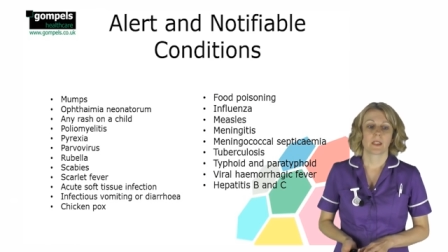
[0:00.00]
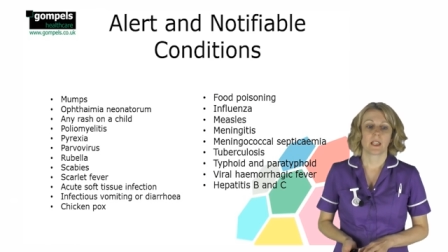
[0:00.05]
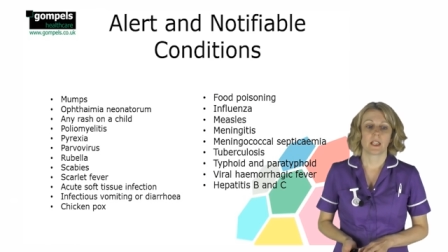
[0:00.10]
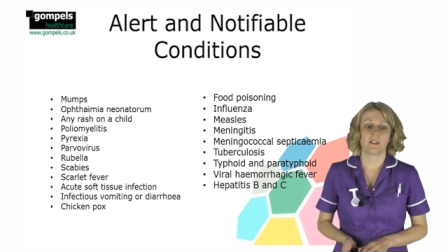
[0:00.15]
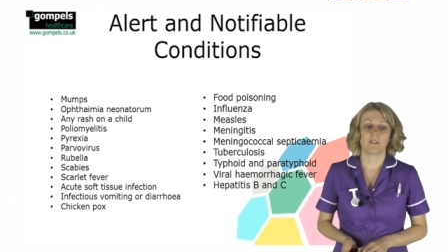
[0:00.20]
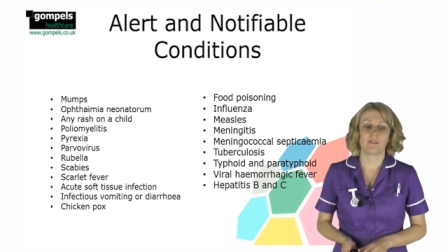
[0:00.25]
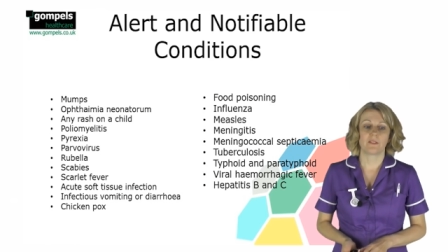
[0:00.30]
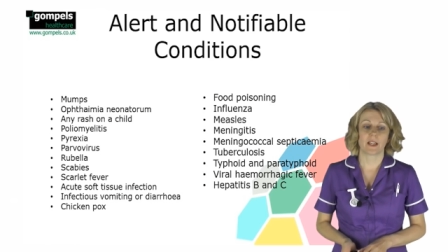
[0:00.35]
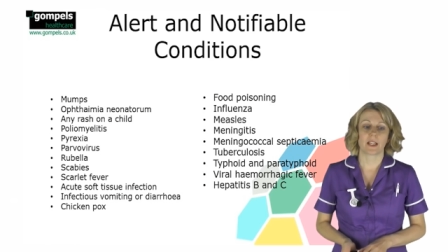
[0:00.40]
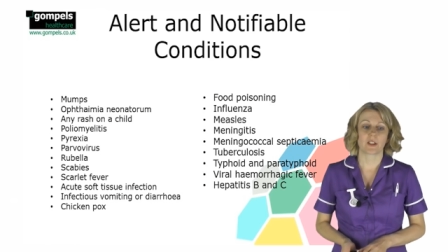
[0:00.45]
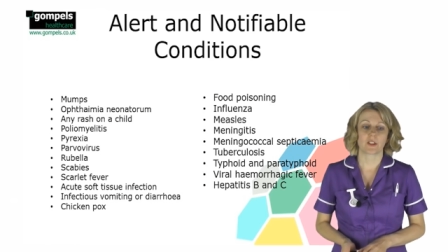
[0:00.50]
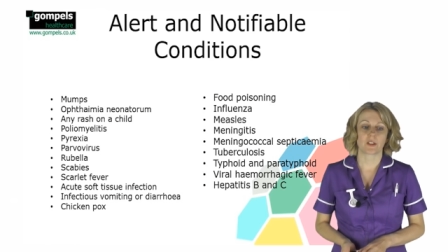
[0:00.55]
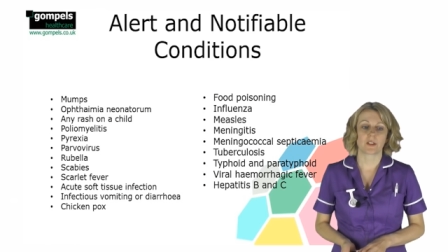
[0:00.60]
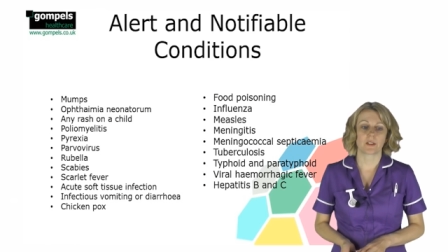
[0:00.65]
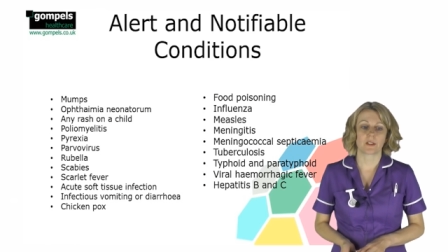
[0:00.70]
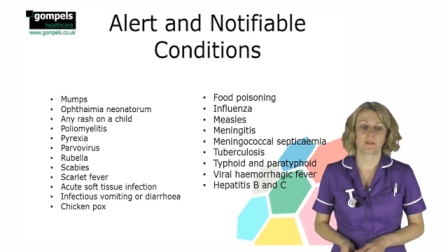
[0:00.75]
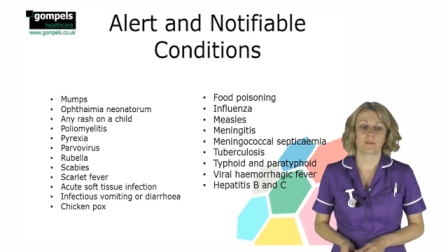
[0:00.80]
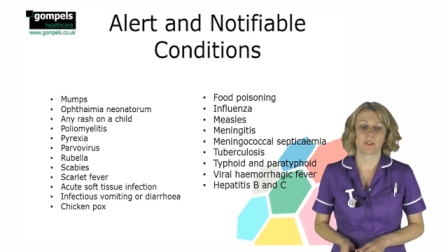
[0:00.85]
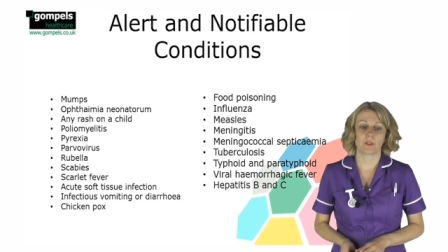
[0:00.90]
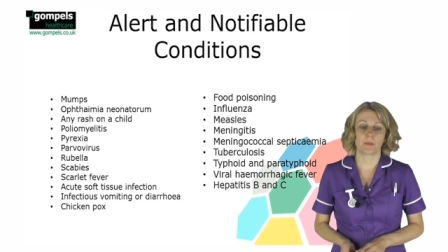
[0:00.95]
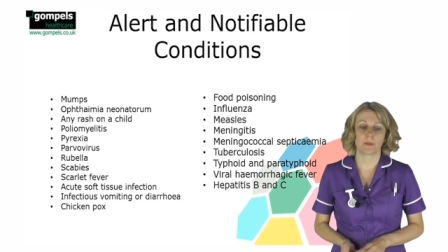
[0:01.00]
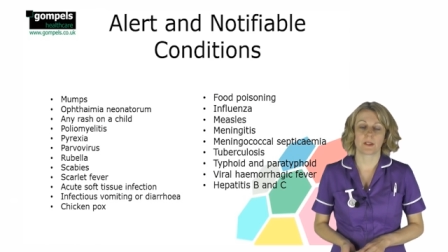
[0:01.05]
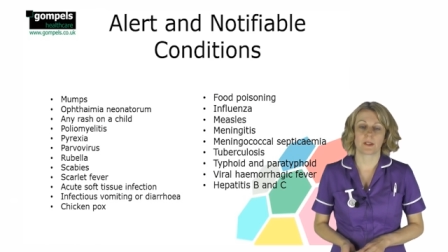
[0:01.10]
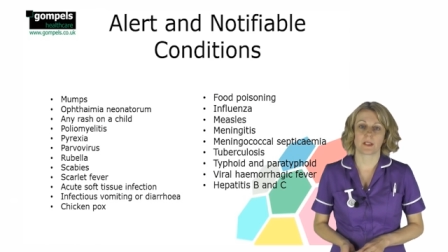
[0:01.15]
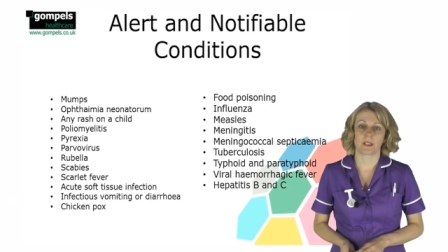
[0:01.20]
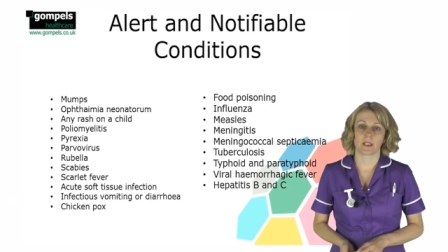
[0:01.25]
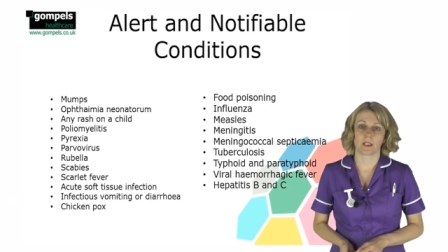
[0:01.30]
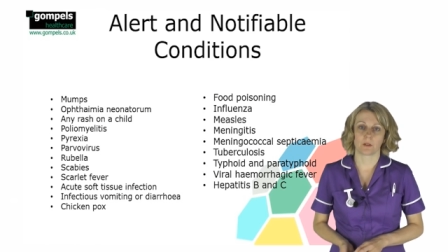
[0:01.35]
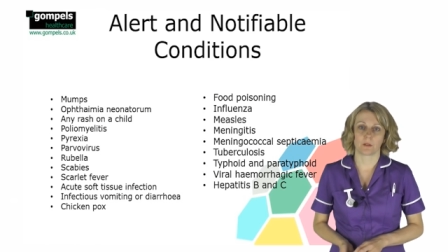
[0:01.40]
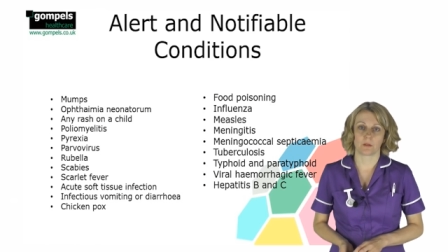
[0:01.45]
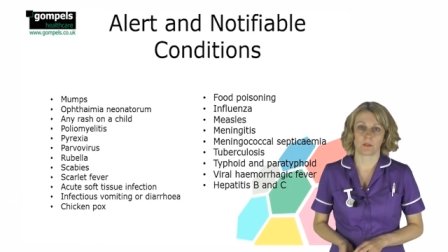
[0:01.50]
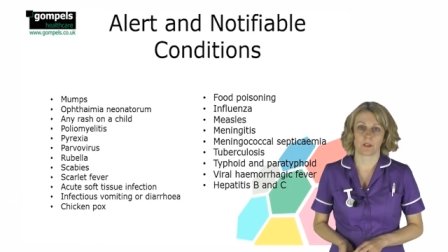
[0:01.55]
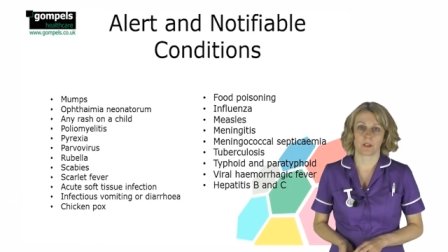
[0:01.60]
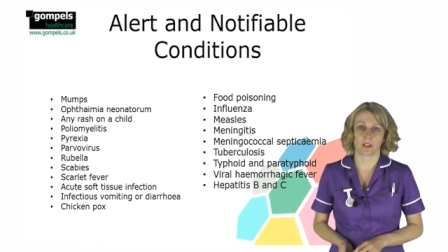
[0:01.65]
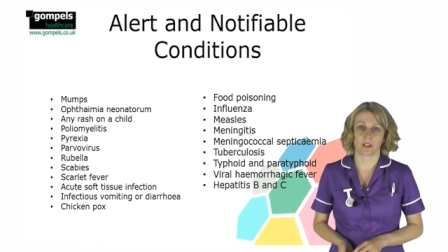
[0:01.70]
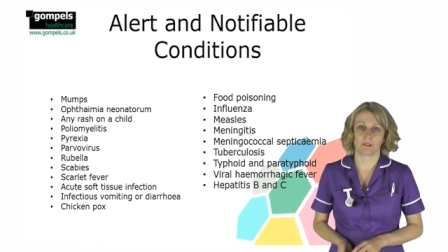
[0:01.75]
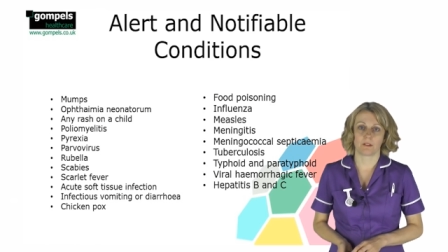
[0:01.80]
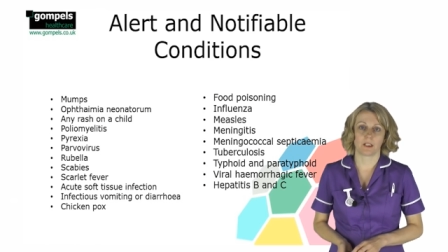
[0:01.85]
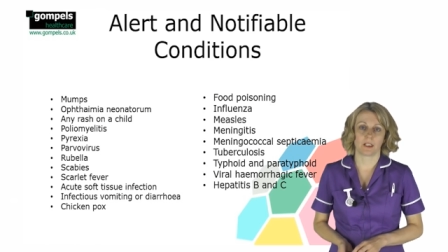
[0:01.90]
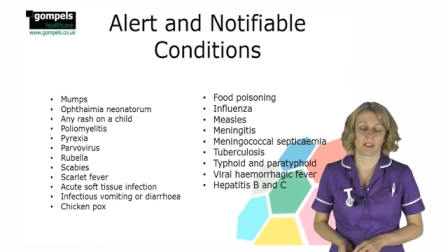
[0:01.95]
Infectious vomiting or
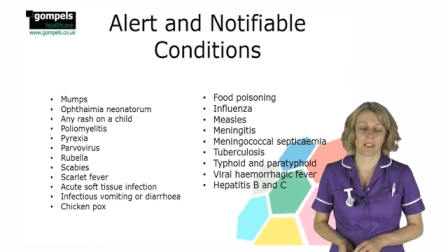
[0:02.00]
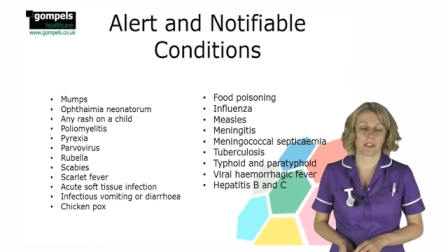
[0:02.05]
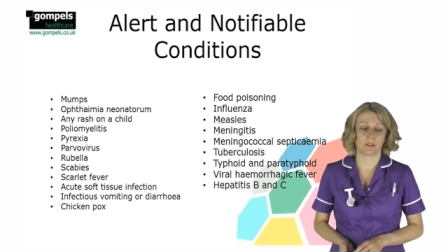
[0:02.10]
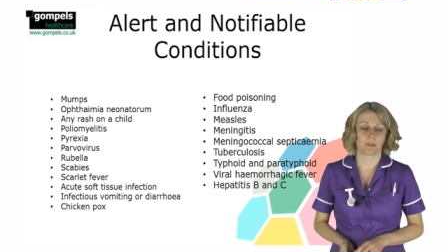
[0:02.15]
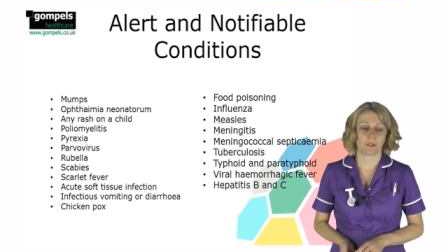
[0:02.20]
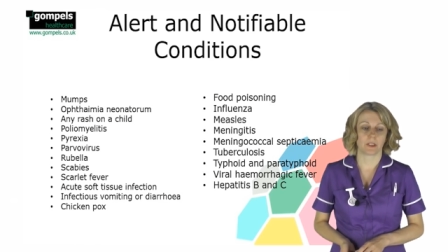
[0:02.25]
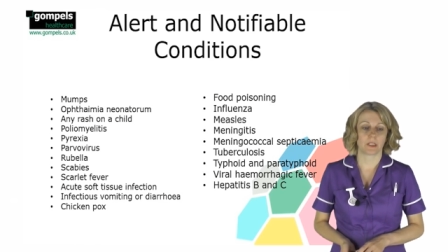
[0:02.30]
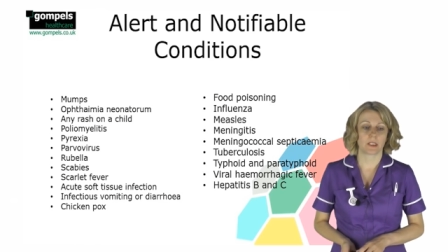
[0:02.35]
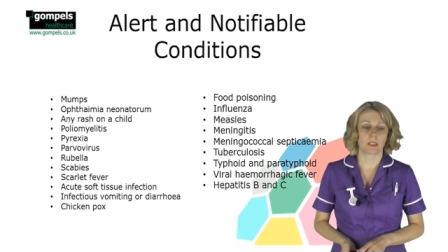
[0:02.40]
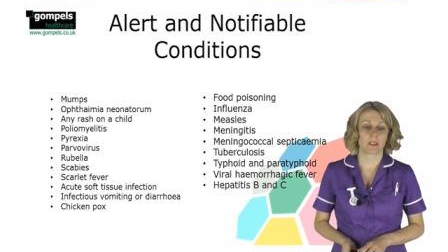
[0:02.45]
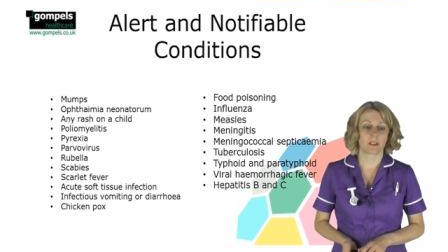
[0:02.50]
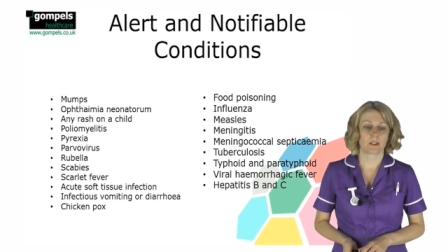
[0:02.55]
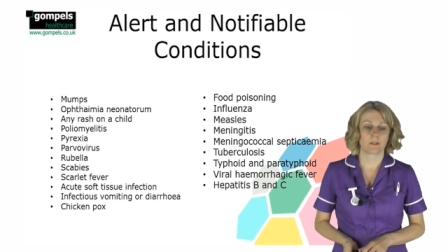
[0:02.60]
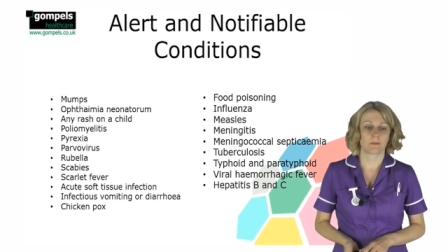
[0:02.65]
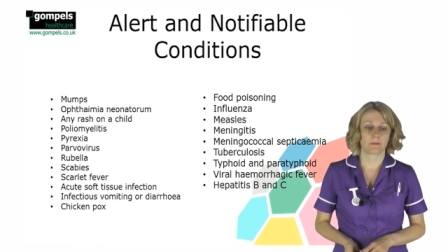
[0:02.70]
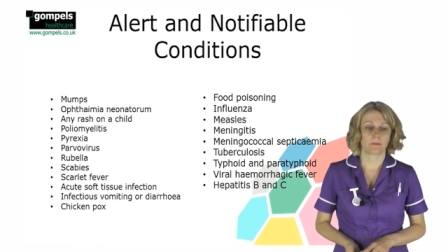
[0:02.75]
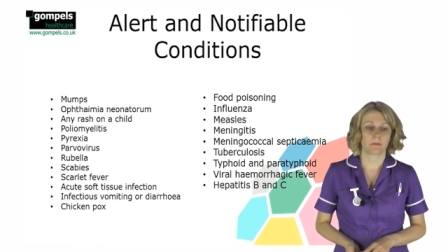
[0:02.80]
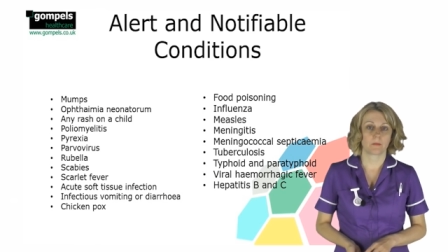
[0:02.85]
diarrheal illness.